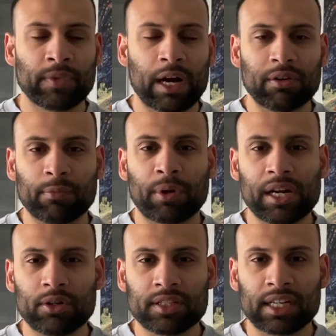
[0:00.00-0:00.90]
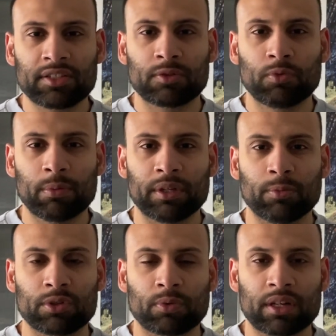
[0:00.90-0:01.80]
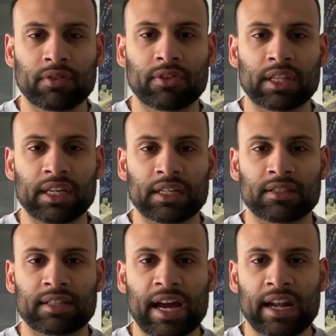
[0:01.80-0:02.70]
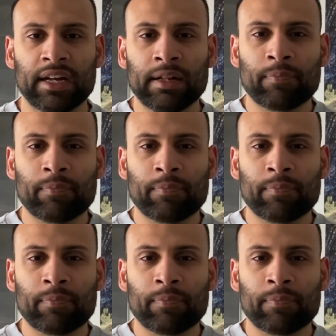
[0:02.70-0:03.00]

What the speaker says: However, prioritizing women was one of the things that